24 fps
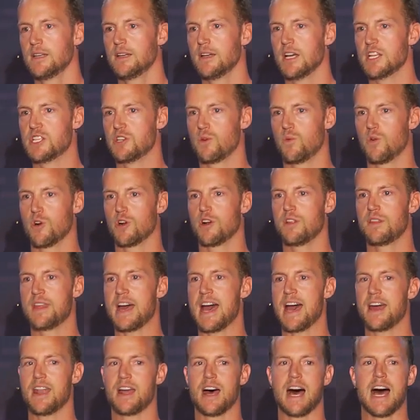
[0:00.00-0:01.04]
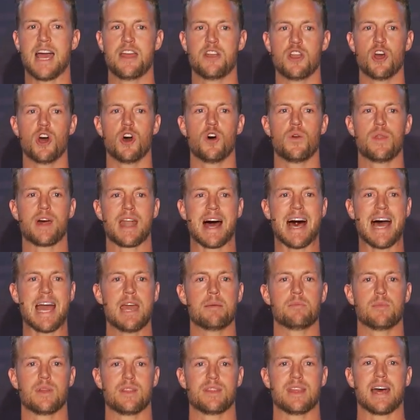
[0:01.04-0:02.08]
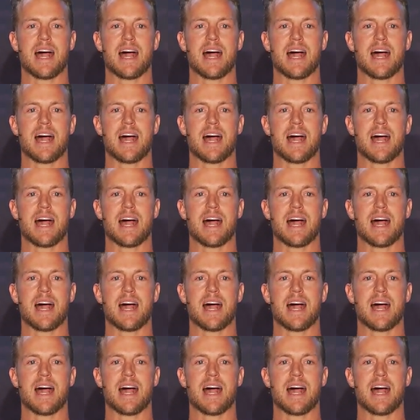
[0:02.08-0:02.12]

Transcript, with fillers: It's a world that I know that I'm,